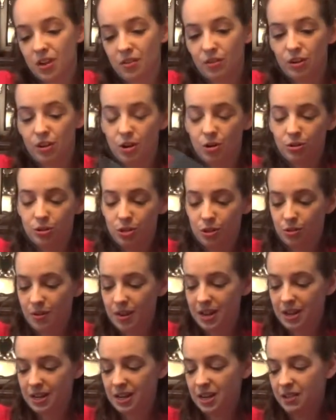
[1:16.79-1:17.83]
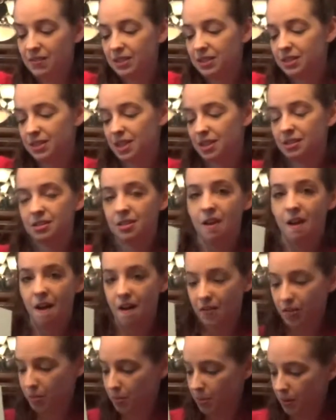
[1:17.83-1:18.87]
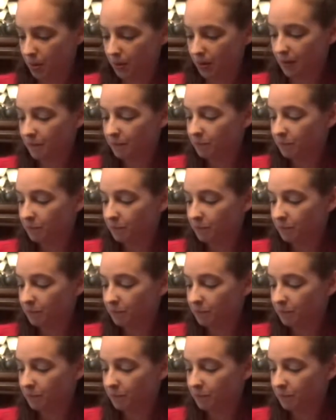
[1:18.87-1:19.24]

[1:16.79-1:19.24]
never go to, and it even says on the book,